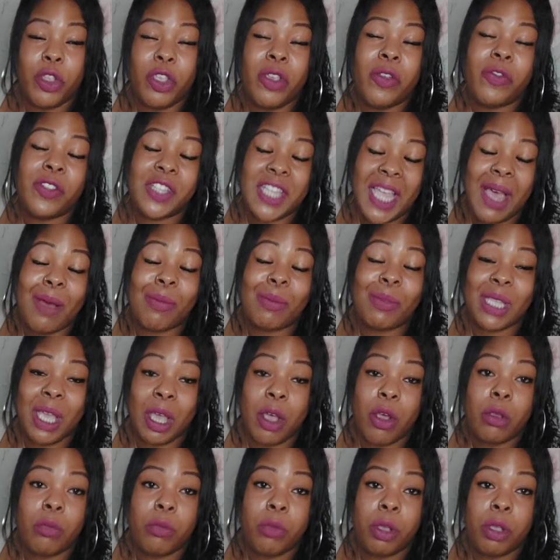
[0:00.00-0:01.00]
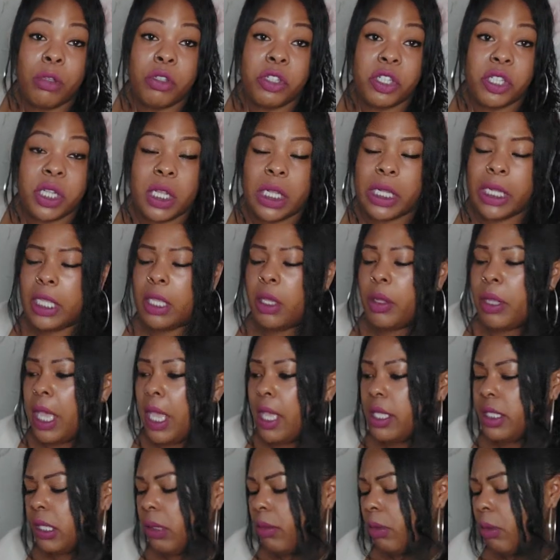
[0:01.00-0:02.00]
you've tapped out emotionally.
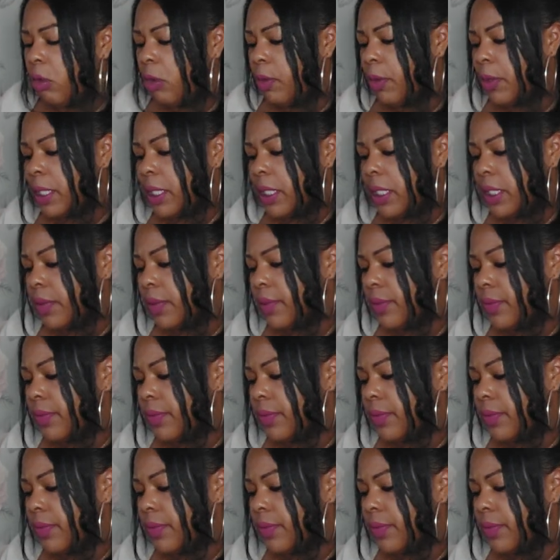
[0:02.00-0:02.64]
Okay, tell me more, please.